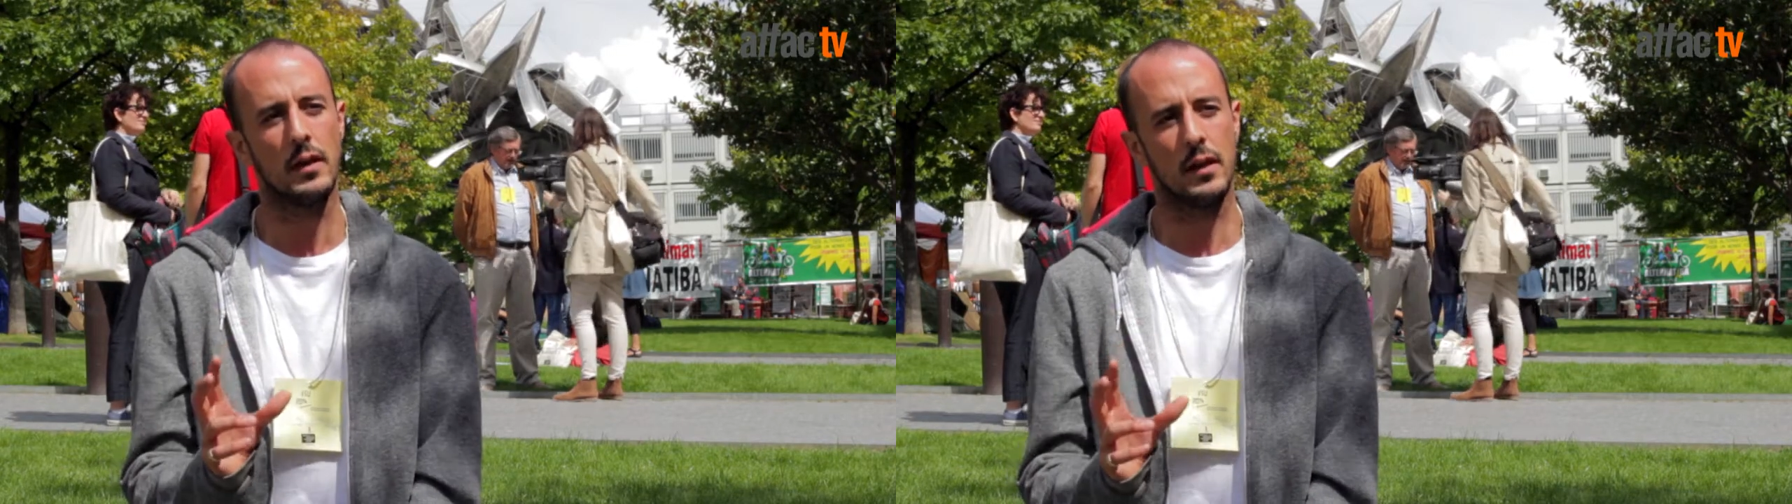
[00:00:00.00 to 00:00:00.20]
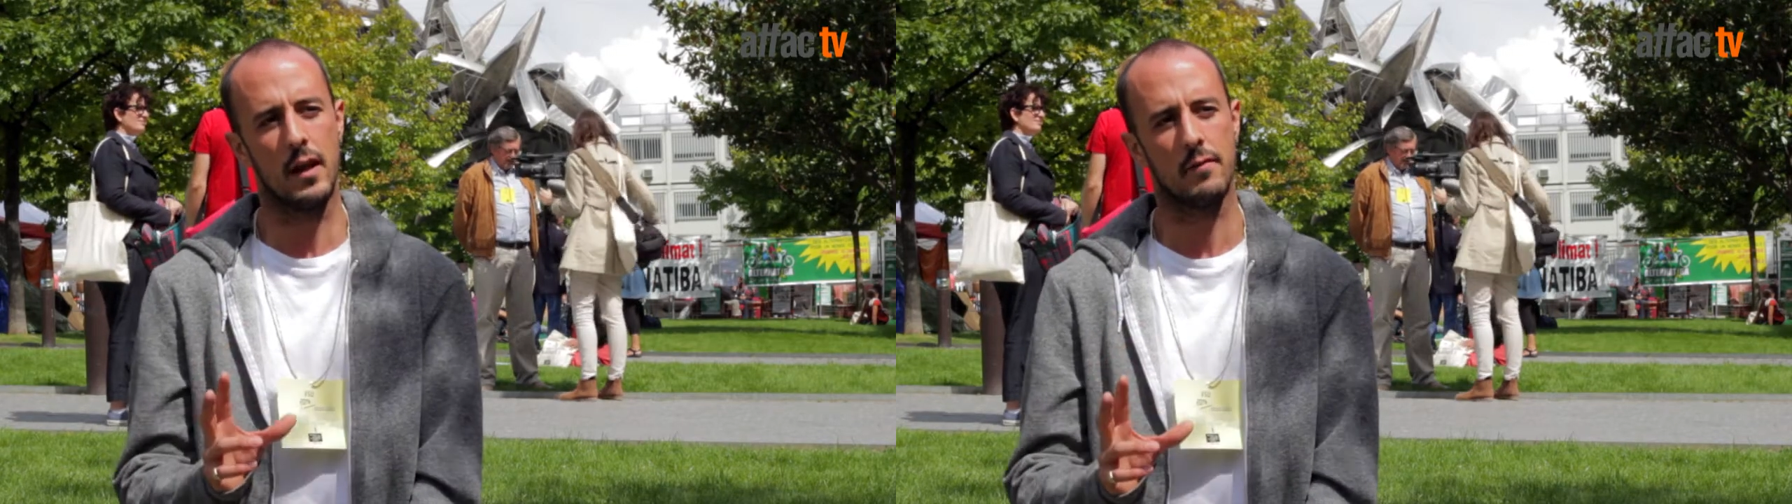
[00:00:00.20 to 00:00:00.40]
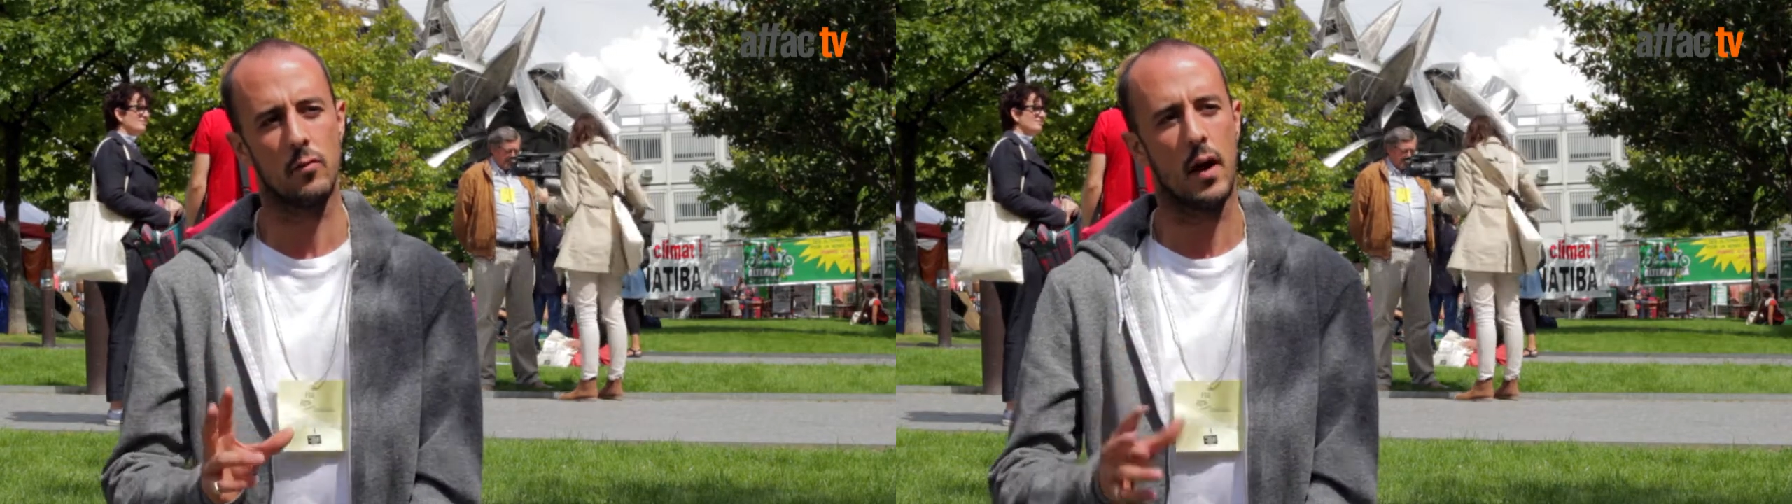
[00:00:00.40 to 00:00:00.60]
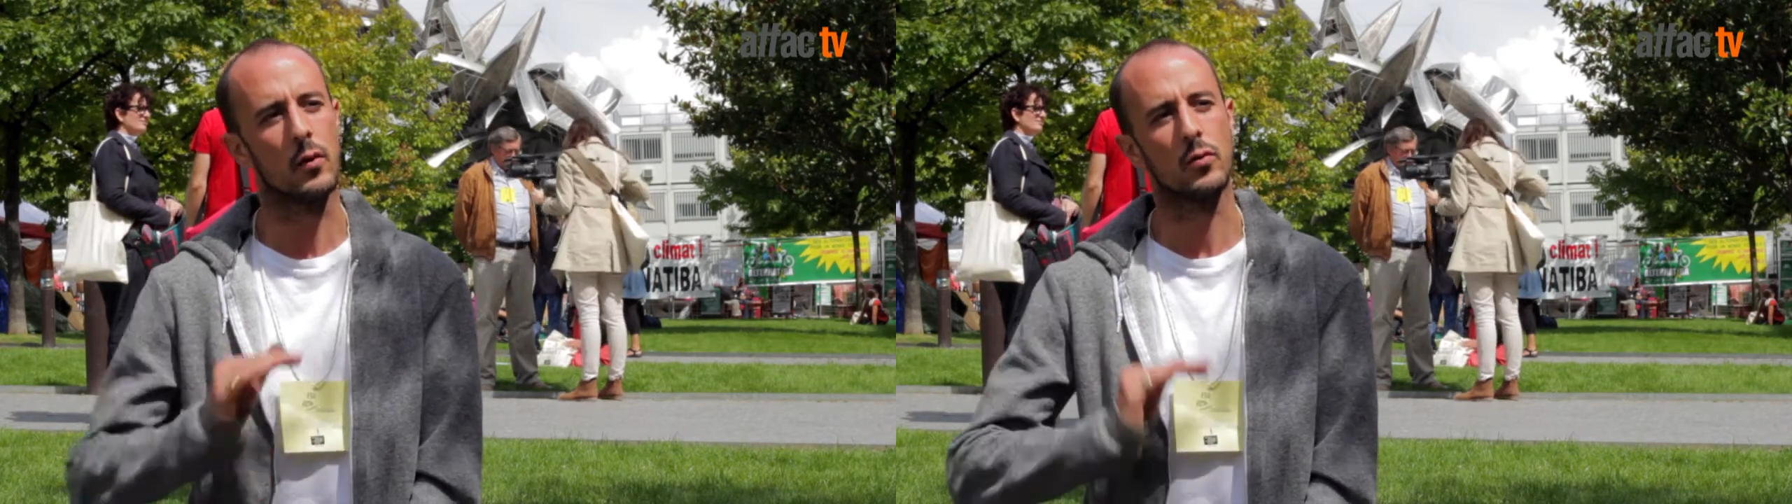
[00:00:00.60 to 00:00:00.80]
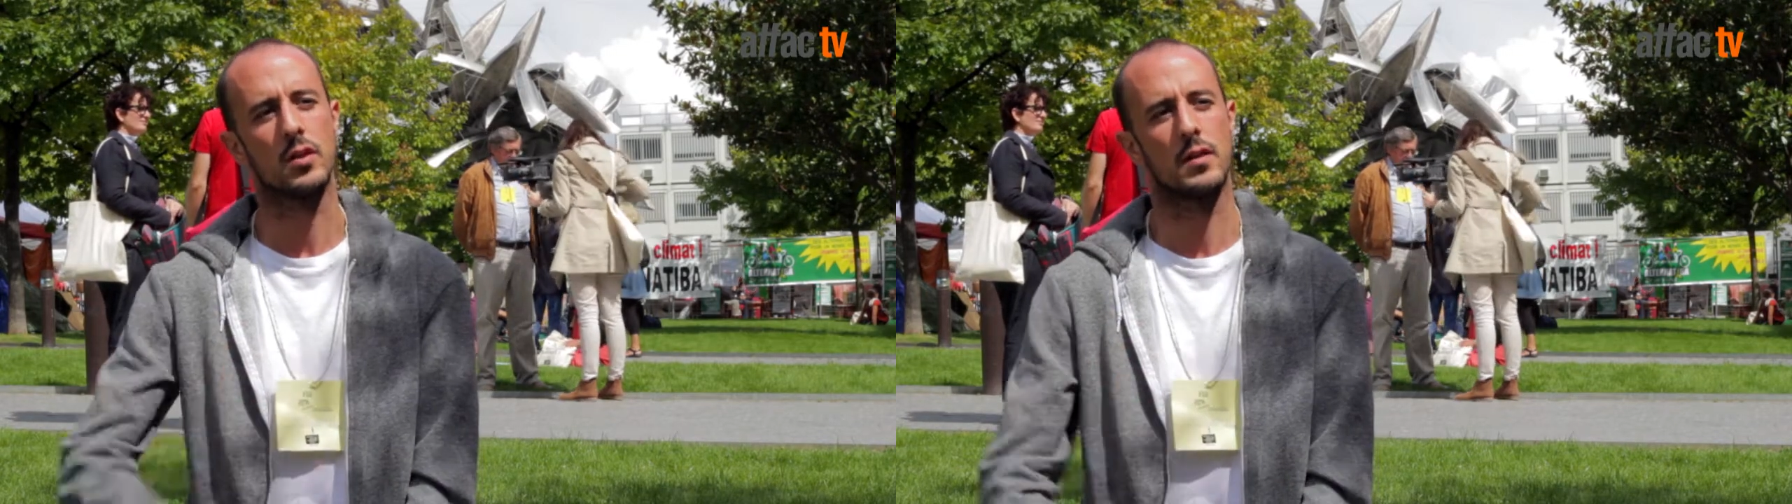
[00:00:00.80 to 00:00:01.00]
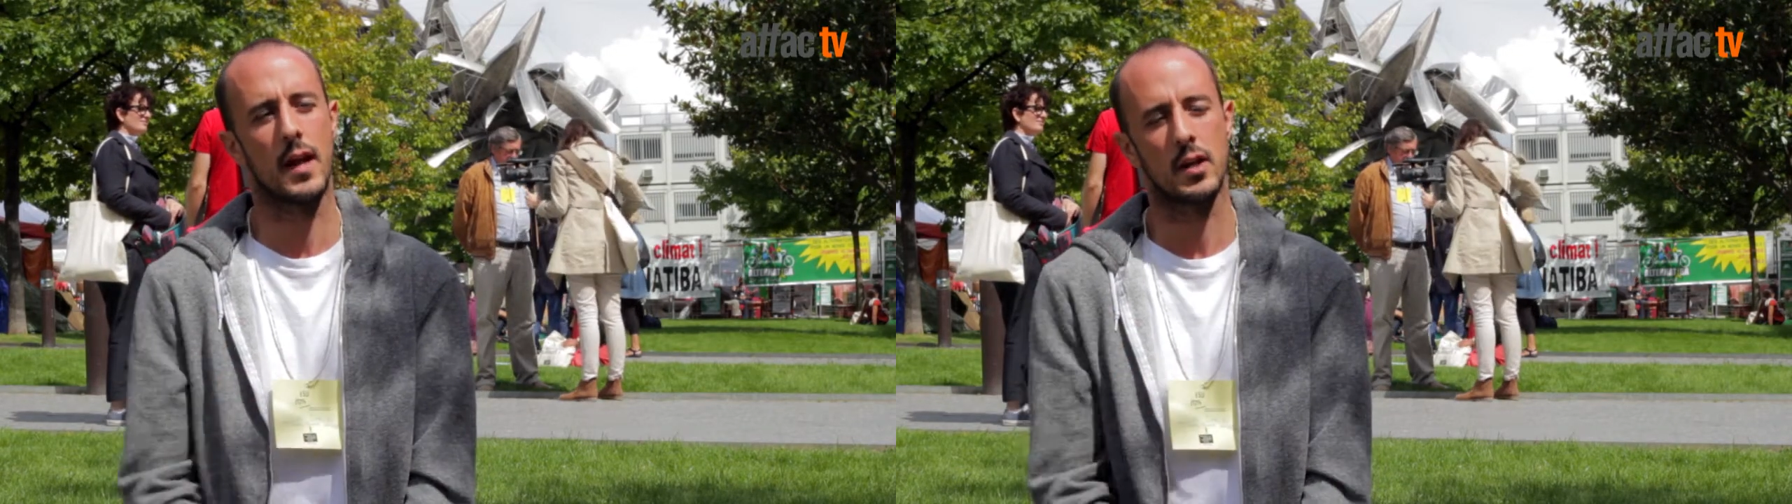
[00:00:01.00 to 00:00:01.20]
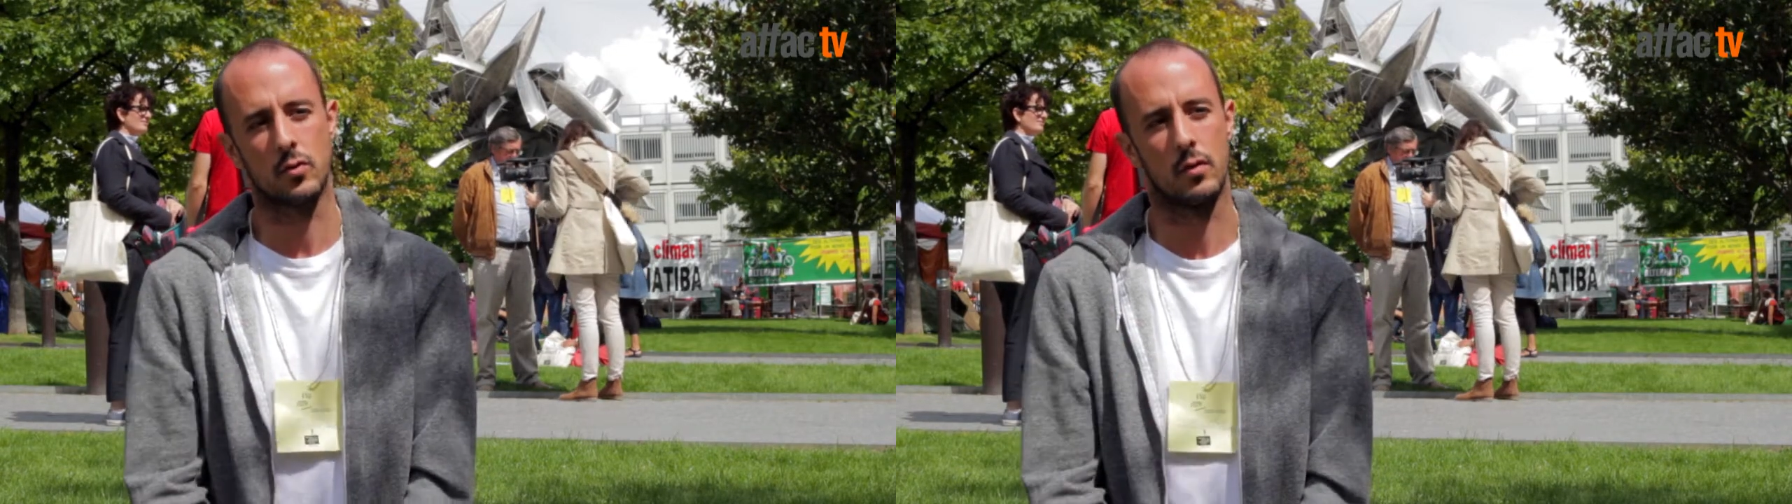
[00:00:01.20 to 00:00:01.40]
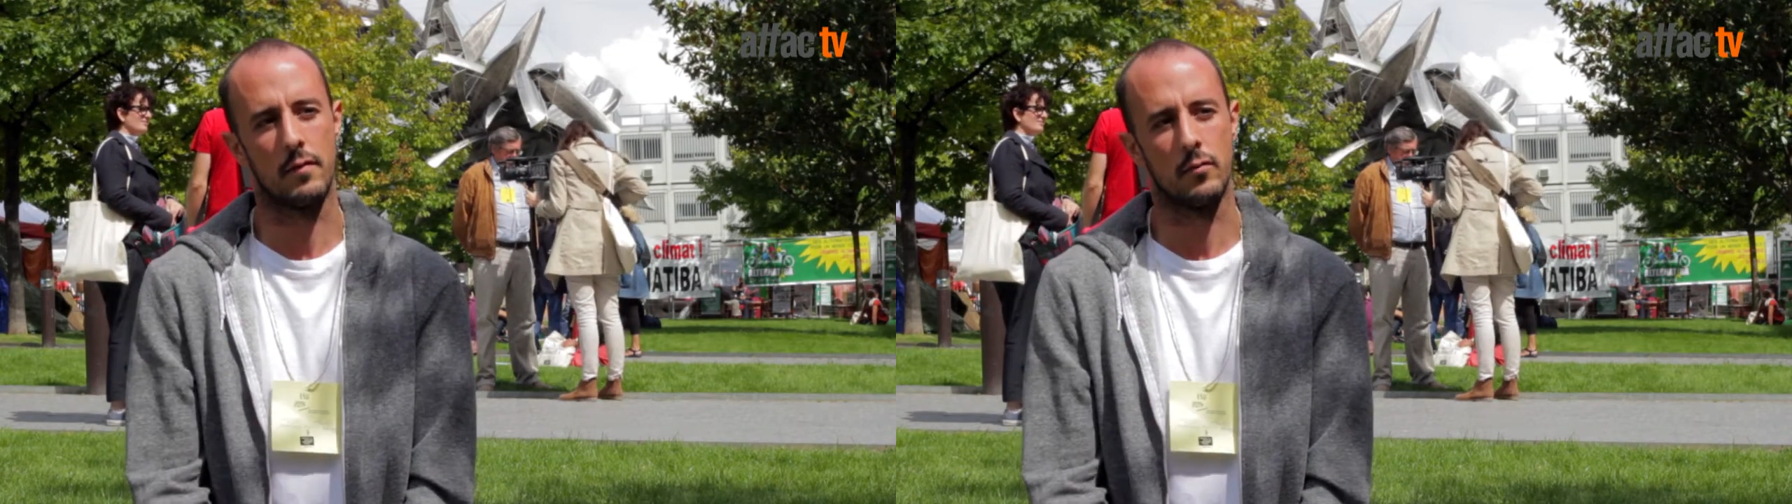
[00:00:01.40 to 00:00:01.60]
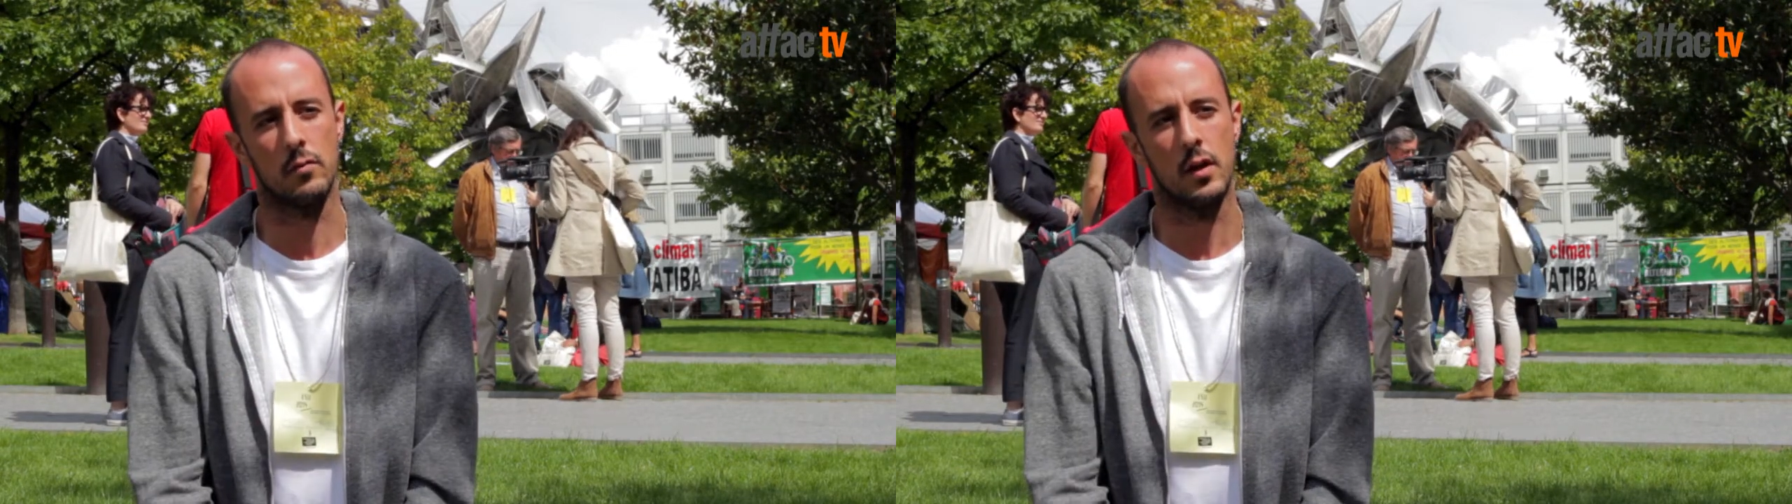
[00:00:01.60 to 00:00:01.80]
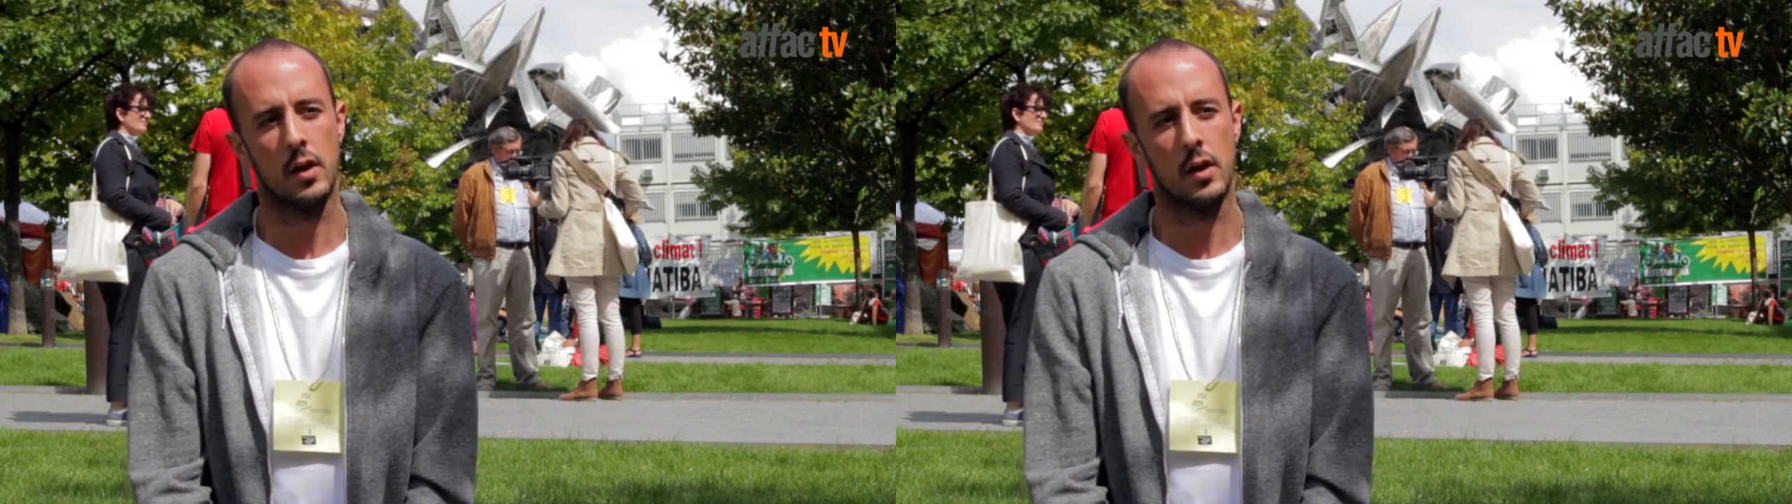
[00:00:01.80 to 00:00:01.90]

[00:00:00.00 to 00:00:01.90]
level and also the national level.